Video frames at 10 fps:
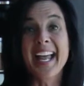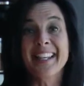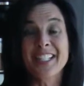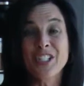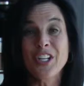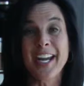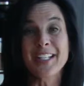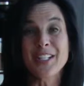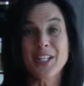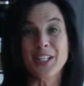and the
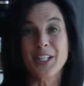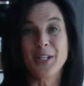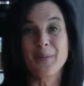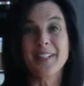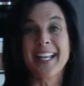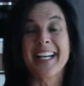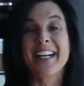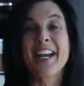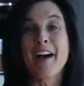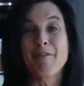chance to accumulate
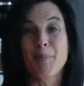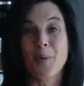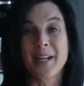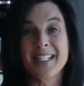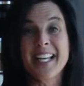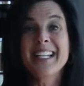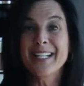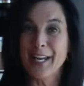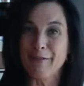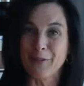enough points
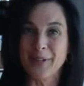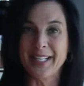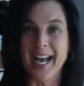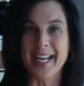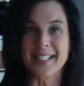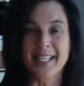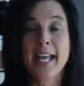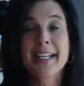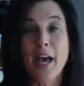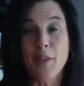to get free nights.
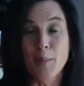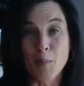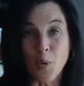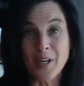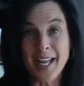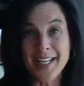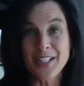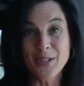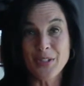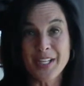Now, the more
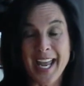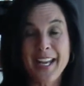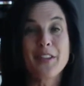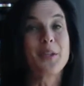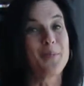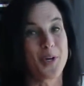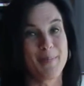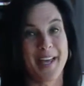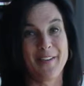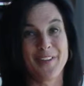nights you stay, the more
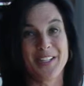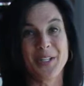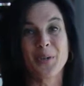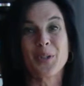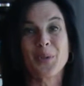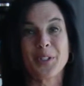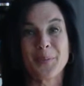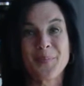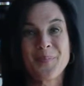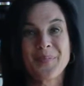benefits you accrue.
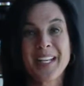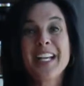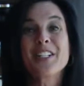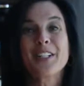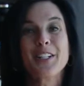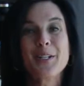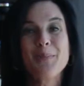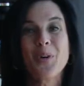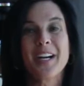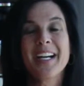To learn
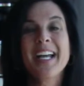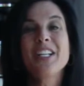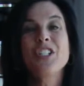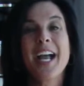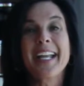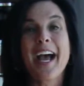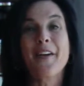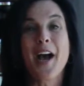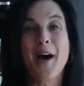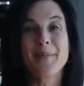more, check
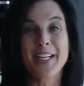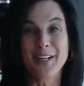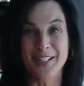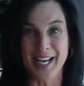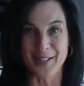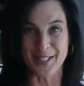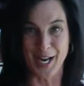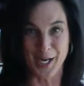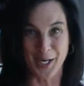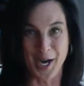out
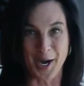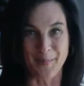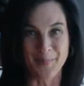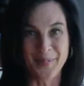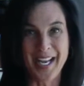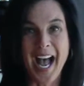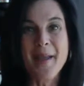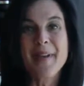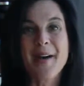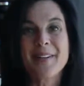omnihotels.com.
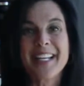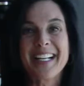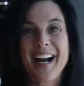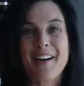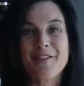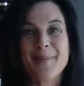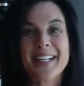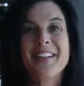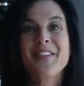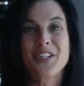I'm Emily
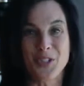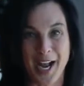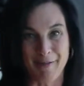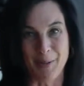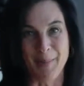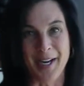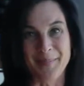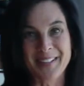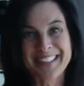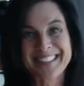Kaufman, the Travel Mom.